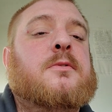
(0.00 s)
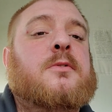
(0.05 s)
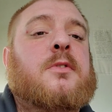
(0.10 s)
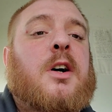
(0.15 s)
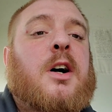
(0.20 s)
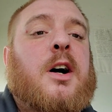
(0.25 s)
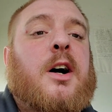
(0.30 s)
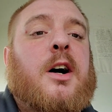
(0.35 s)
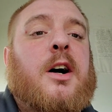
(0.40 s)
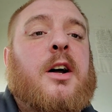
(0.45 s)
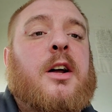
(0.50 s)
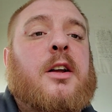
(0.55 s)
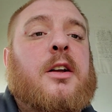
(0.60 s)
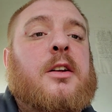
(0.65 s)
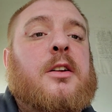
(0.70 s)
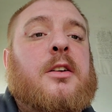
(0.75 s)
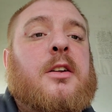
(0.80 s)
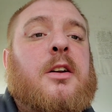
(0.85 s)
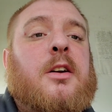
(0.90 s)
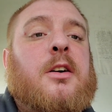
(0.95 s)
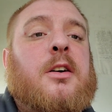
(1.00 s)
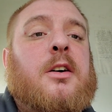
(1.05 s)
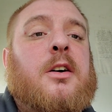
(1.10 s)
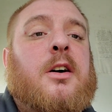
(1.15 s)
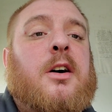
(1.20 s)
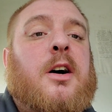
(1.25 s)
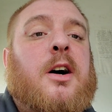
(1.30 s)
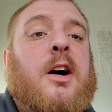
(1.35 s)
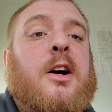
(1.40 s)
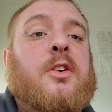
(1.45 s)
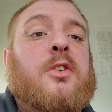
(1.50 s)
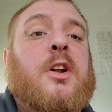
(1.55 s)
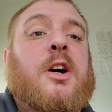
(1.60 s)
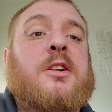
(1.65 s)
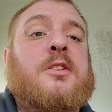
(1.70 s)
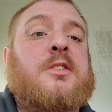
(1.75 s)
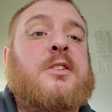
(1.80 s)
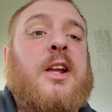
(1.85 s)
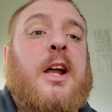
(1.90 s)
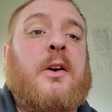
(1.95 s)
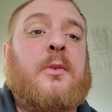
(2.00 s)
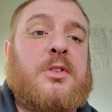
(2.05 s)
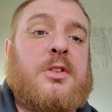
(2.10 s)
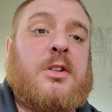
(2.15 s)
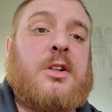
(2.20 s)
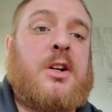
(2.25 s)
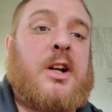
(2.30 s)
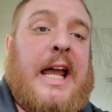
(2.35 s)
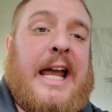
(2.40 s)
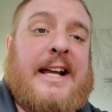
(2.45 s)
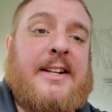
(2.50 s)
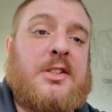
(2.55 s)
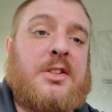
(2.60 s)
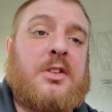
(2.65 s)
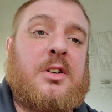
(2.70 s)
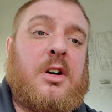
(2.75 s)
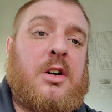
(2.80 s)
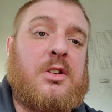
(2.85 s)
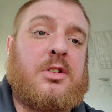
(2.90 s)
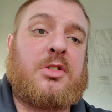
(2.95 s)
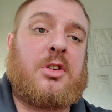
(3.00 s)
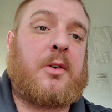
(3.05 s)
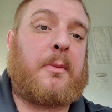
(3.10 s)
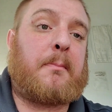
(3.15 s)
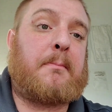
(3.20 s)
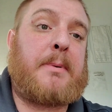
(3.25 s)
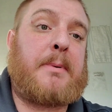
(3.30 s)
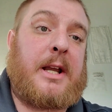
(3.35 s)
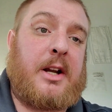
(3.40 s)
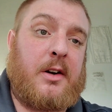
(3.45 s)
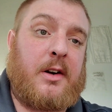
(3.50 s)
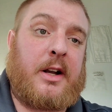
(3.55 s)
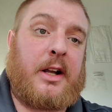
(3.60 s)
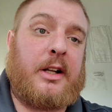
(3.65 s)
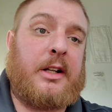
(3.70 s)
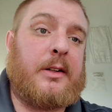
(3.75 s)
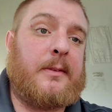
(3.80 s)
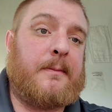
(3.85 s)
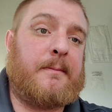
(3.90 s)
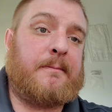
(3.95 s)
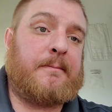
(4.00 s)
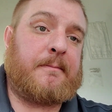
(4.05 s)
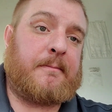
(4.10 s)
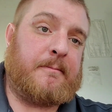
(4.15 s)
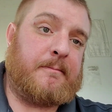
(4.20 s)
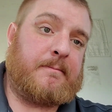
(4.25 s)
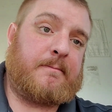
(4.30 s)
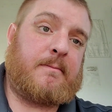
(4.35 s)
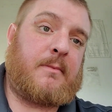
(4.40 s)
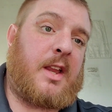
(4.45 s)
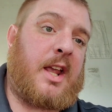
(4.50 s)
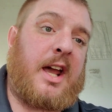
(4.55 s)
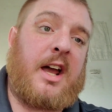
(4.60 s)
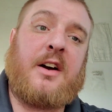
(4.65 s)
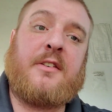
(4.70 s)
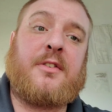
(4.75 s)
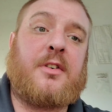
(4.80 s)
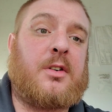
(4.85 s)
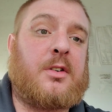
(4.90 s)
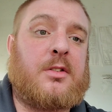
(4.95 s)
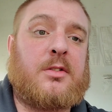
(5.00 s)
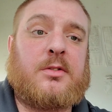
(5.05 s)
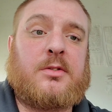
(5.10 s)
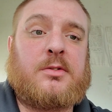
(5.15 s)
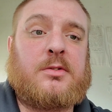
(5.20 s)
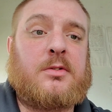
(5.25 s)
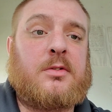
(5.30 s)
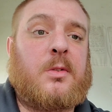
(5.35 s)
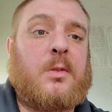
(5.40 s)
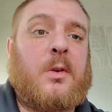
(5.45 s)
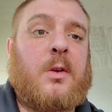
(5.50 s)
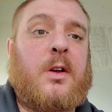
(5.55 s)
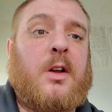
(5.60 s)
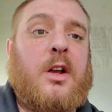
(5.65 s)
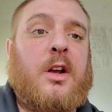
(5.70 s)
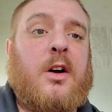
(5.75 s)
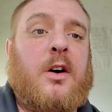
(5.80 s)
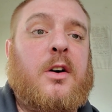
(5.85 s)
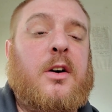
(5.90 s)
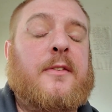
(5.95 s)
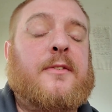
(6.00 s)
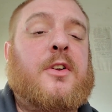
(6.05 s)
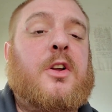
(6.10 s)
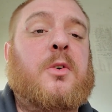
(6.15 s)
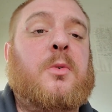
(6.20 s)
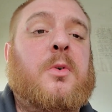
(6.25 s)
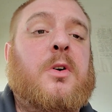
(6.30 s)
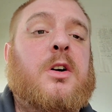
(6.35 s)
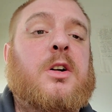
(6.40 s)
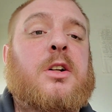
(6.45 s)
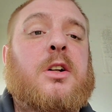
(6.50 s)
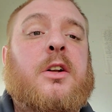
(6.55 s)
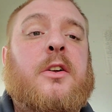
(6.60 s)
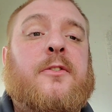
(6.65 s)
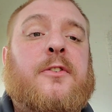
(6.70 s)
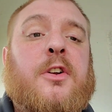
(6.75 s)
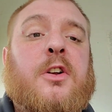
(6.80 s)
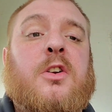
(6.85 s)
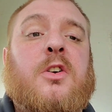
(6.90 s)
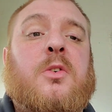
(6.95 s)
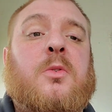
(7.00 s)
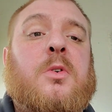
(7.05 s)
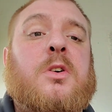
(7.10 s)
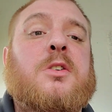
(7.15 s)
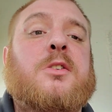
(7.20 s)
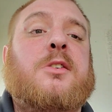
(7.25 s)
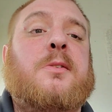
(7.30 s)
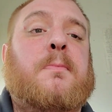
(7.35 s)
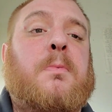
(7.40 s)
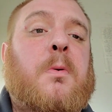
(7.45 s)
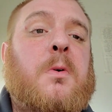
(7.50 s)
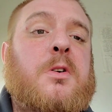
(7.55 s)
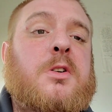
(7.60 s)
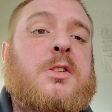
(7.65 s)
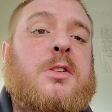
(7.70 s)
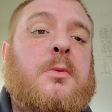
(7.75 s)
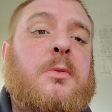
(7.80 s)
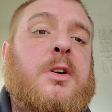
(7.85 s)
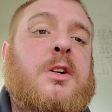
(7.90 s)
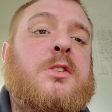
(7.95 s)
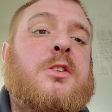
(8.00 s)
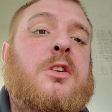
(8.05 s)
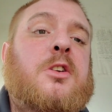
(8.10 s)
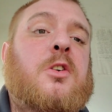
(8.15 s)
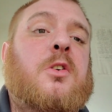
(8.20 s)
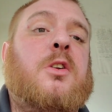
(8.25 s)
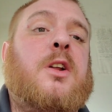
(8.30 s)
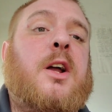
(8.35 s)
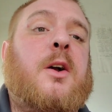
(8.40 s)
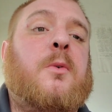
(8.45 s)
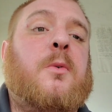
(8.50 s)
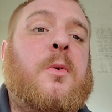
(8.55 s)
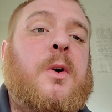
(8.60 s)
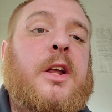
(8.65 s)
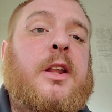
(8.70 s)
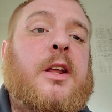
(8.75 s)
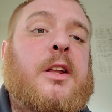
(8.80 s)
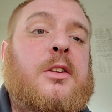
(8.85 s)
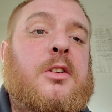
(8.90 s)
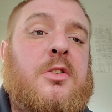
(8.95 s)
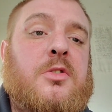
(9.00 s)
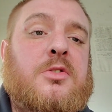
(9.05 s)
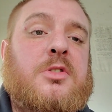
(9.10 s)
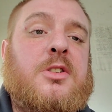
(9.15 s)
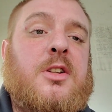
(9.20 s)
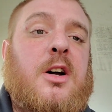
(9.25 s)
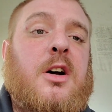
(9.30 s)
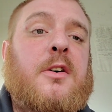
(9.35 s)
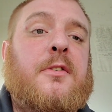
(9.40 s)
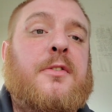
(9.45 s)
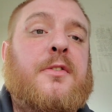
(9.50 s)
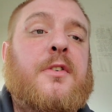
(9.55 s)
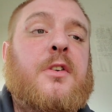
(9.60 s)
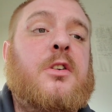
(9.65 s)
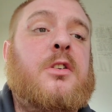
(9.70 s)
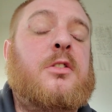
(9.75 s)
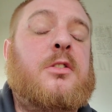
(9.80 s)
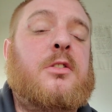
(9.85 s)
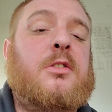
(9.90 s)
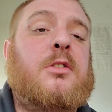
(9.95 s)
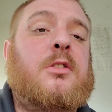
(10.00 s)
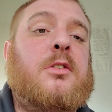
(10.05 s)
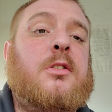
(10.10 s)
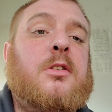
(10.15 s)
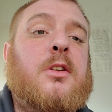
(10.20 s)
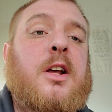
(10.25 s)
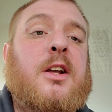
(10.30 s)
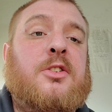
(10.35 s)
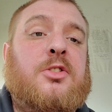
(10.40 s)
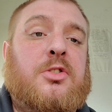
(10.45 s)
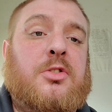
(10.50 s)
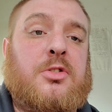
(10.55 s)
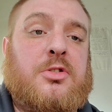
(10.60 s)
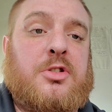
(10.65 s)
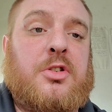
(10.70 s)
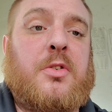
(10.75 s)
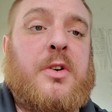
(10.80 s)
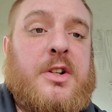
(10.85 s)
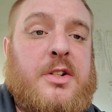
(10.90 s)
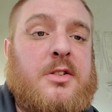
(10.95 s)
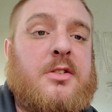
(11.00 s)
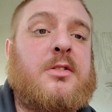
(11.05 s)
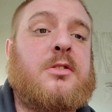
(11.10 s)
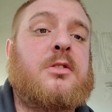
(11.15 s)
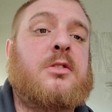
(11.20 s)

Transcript: I I do not stand with cancel culture. Period. Ever. You know, if you want, if you don't want to support someone because you don't like the way they do stuff, that's your choice.